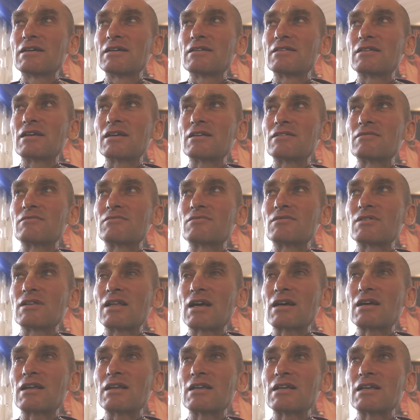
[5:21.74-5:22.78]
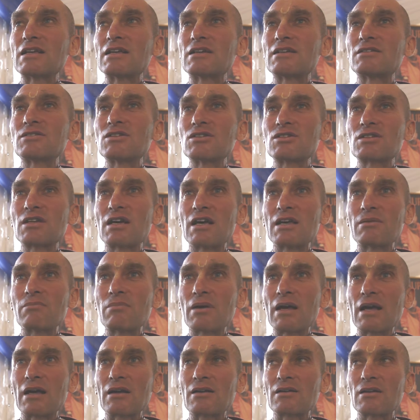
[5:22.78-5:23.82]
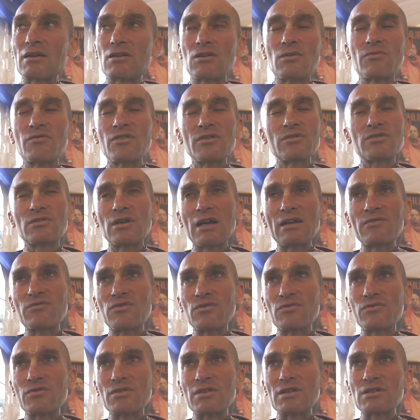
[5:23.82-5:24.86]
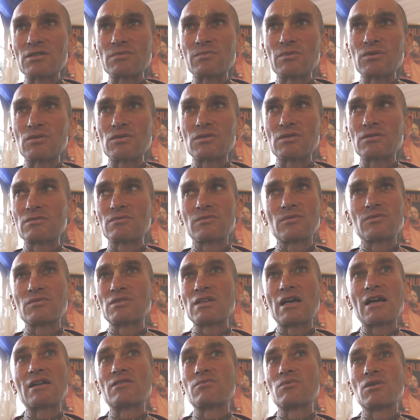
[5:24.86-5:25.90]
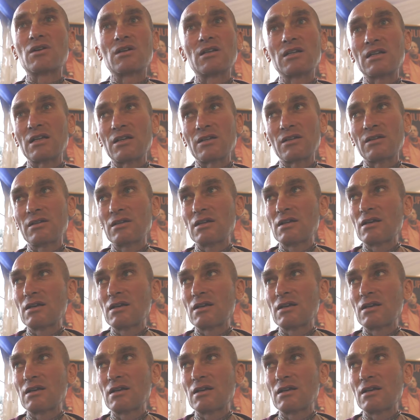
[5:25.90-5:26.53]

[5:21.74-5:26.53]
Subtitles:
then luckily he just came back. And I'm very grateful for this because it was out of my league.